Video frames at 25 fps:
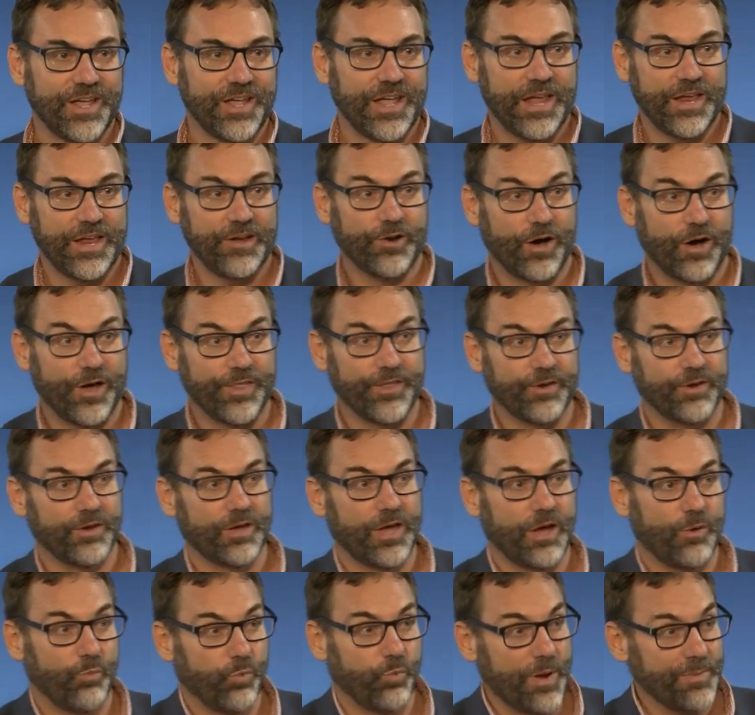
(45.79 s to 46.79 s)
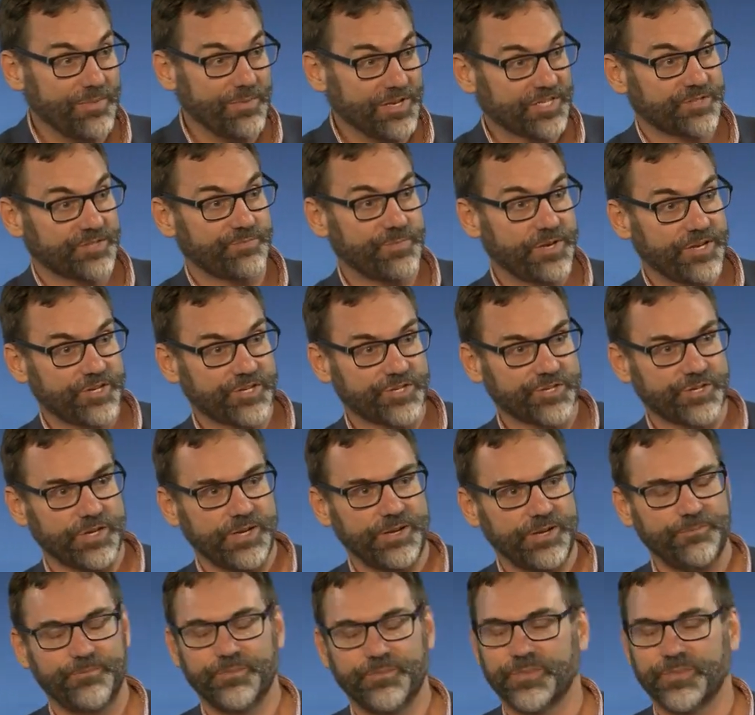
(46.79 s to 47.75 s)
in either a women's ministry